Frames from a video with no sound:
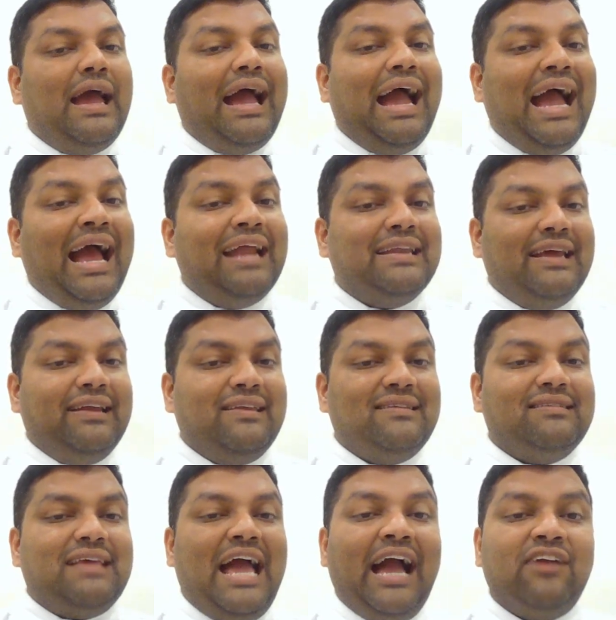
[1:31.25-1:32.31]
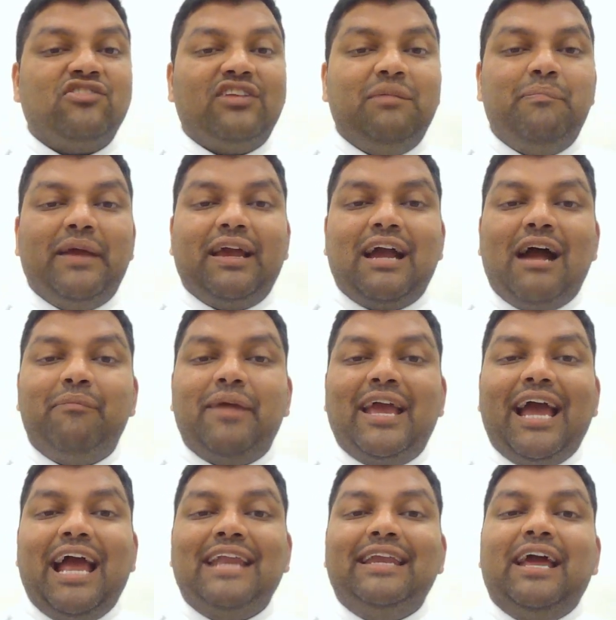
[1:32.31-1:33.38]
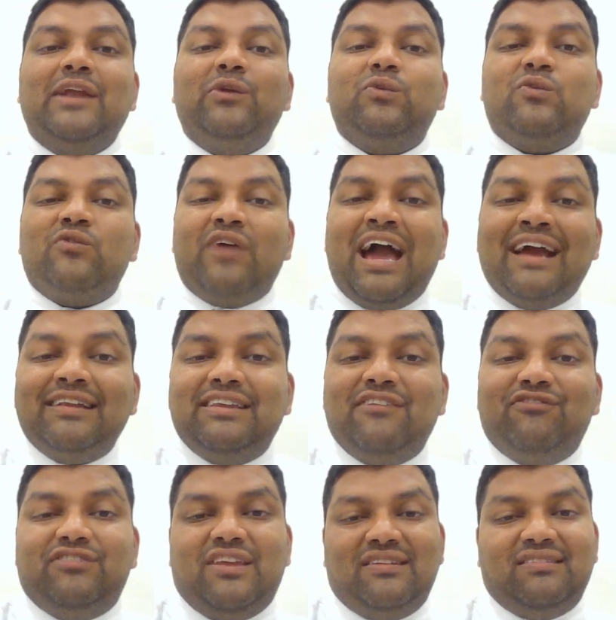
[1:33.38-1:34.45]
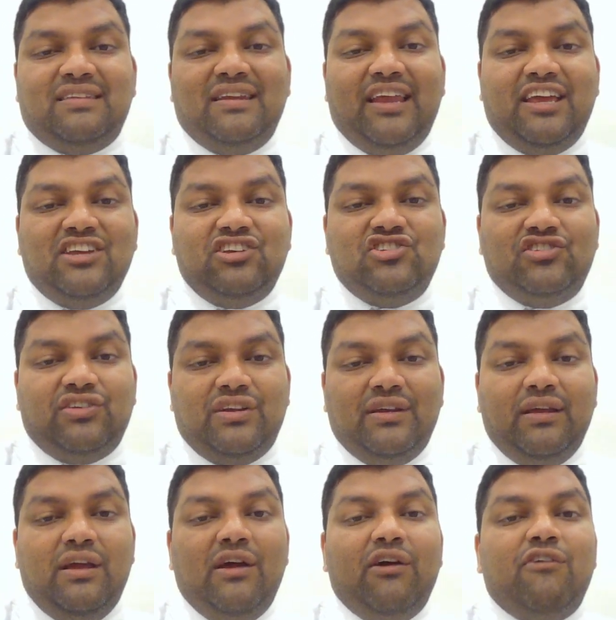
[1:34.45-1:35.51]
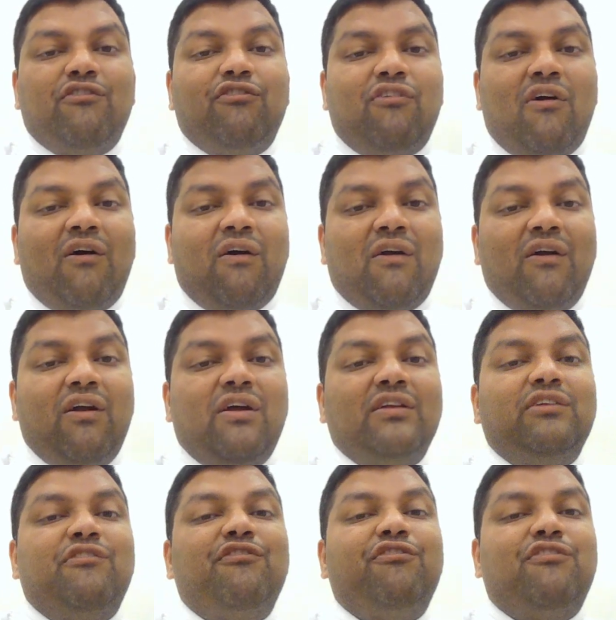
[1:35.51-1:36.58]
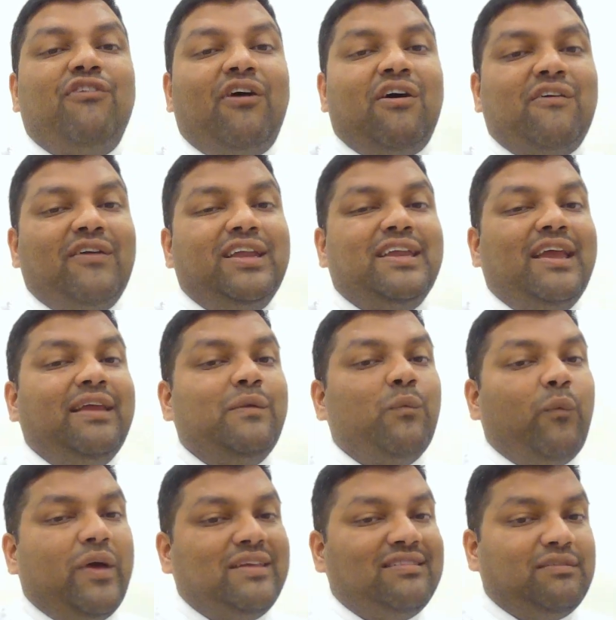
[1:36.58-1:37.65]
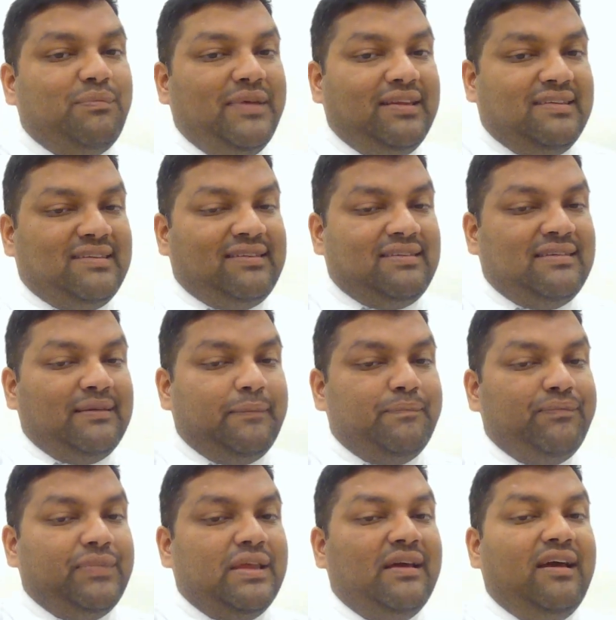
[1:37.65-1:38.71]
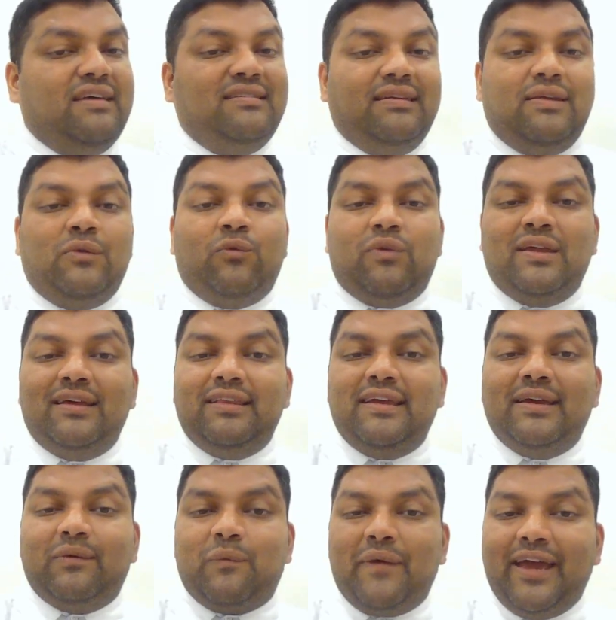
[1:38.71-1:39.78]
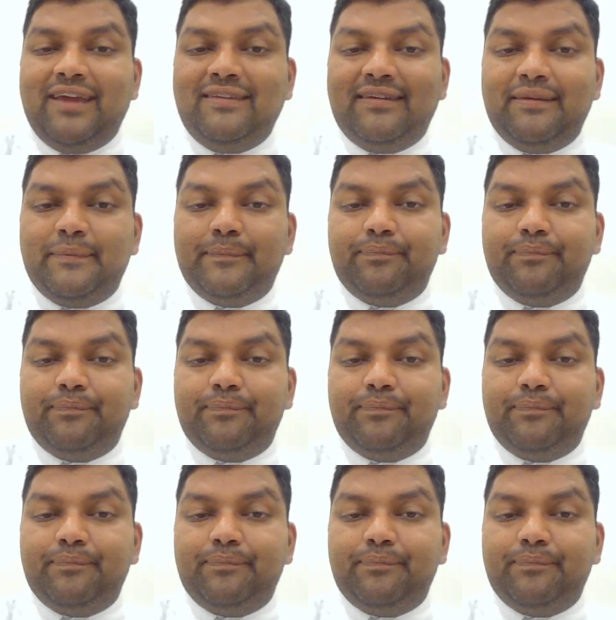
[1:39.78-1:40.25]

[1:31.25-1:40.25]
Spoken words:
And it is actually becoming an attractive destination for the foreign investments. Isn't it really great?